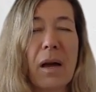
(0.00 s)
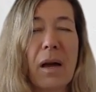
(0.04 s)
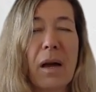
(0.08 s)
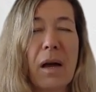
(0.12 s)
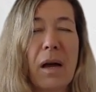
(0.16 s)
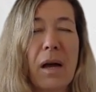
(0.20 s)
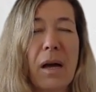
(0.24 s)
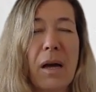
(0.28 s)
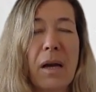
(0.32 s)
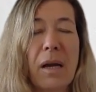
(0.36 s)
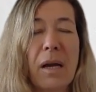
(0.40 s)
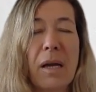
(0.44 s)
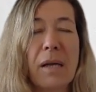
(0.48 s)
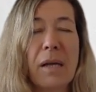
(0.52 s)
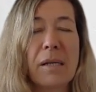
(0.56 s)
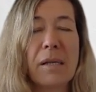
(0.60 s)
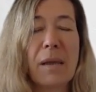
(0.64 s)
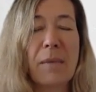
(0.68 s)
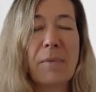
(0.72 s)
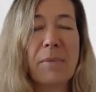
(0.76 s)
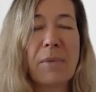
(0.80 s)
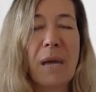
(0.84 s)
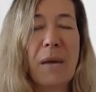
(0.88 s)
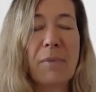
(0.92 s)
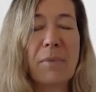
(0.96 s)
And I
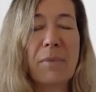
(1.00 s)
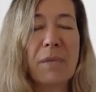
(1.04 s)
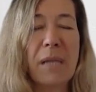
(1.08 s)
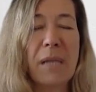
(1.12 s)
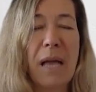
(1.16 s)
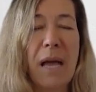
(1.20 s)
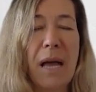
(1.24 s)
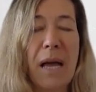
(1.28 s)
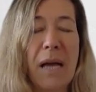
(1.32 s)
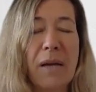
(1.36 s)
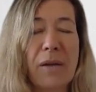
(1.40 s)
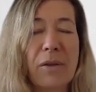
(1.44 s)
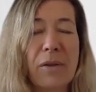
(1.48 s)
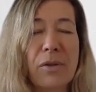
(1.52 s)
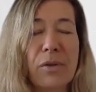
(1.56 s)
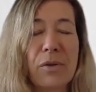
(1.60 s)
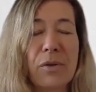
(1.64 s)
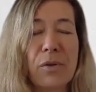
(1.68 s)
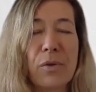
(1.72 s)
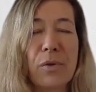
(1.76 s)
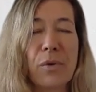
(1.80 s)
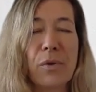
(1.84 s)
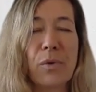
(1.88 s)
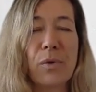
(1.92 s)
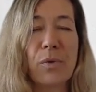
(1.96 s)
sometimes like
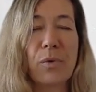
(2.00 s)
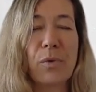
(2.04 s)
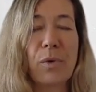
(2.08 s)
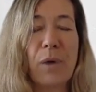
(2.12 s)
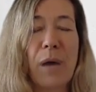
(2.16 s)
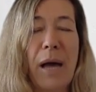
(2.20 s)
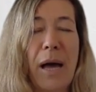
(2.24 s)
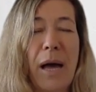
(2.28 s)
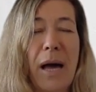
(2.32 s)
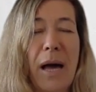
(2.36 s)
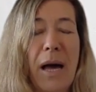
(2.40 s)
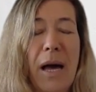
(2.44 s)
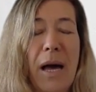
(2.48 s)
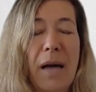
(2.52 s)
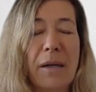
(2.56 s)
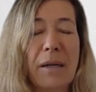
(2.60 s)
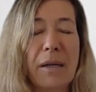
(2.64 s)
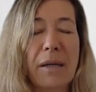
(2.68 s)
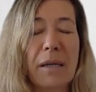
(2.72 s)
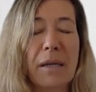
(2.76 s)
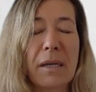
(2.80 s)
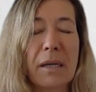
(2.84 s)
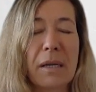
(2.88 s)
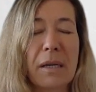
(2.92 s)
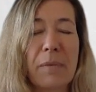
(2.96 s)
to add a
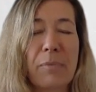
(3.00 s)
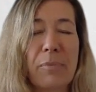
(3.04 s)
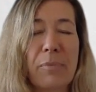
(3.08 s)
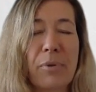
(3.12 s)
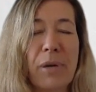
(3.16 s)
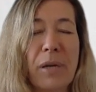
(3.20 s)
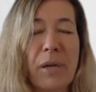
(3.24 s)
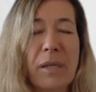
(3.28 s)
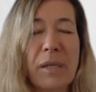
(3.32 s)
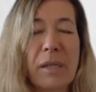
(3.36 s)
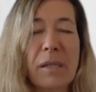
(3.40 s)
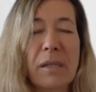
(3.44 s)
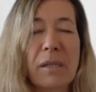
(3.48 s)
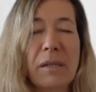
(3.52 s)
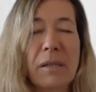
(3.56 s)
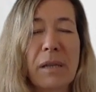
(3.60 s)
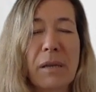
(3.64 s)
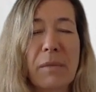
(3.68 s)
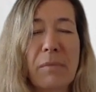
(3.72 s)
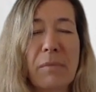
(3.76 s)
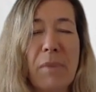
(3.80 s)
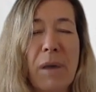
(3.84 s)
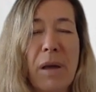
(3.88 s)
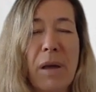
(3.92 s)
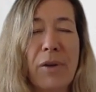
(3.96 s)
little
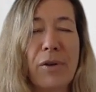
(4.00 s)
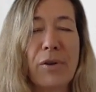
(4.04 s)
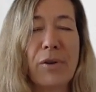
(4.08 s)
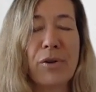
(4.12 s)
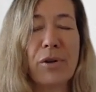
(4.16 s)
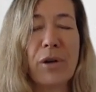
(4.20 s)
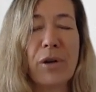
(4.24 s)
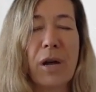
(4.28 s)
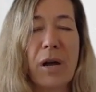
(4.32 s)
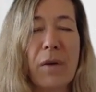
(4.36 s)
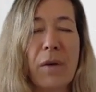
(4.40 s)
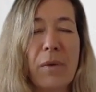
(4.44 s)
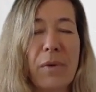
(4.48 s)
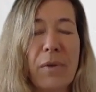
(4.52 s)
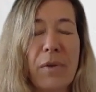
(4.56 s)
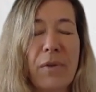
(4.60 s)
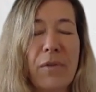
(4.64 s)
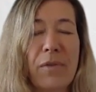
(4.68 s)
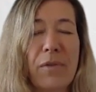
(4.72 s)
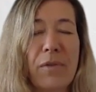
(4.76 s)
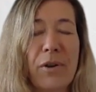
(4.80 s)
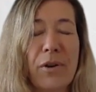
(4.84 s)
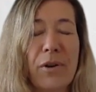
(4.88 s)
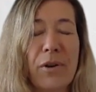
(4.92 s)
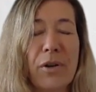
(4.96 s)
presencing mantra with a
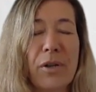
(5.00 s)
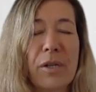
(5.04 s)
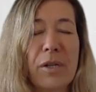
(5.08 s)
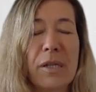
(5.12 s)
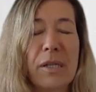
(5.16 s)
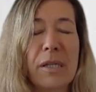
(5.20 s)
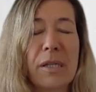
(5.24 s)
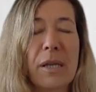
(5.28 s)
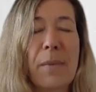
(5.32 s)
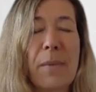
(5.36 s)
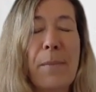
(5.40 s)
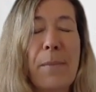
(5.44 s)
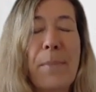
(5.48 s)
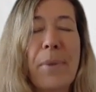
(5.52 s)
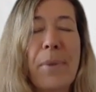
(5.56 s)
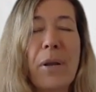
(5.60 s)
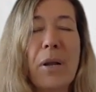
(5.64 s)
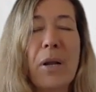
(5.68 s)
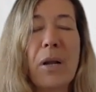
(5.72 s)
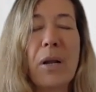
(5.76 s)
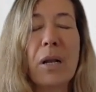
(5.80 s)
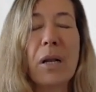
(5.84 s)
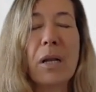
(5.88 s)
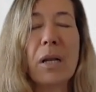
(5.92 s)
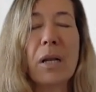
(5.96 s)
very
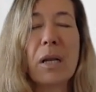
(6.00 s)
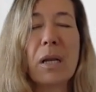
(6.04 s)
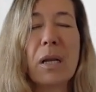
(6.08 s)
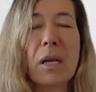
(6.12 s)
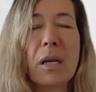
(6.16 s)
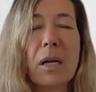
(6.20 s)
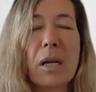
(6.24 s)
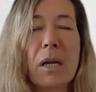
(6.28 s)
simple